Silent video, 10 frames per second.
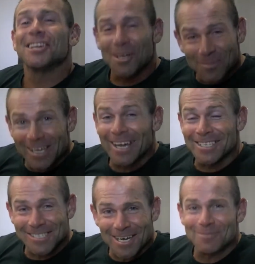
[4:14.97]
Keep your
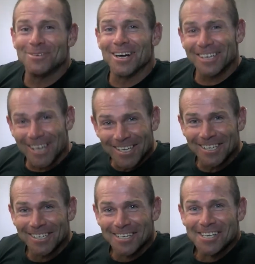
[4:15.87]
hands up,
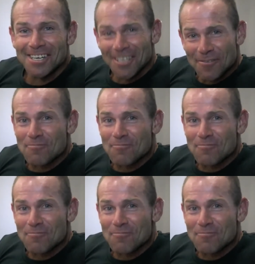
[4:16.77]
okay?